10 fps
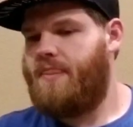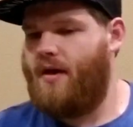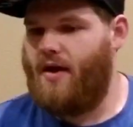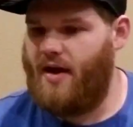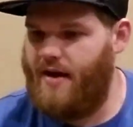
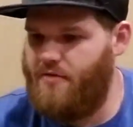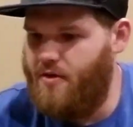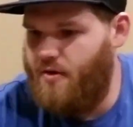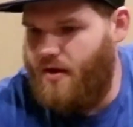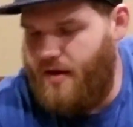I have
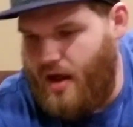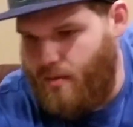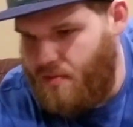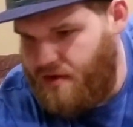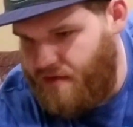their
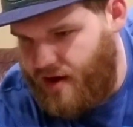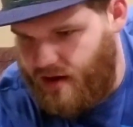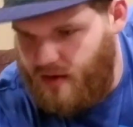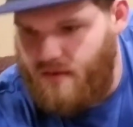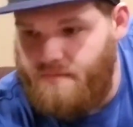album on
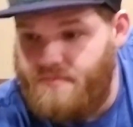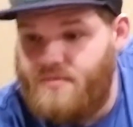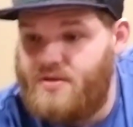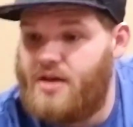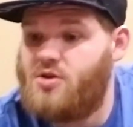vinyl.
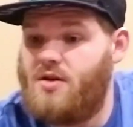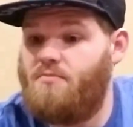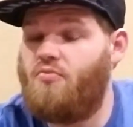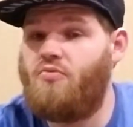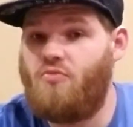It's actually
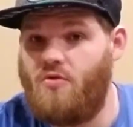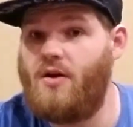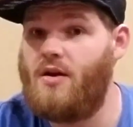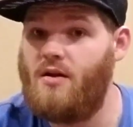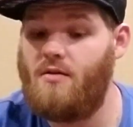
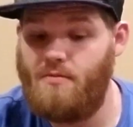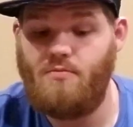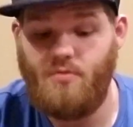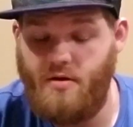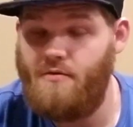pretty
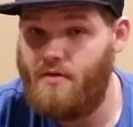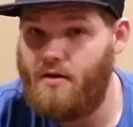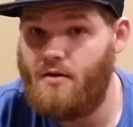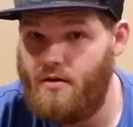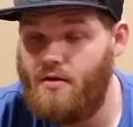
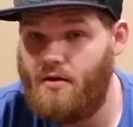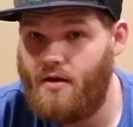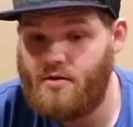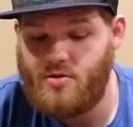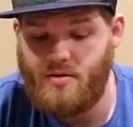fucking good,
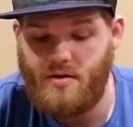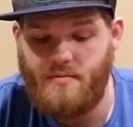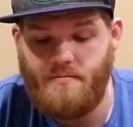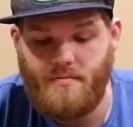actually.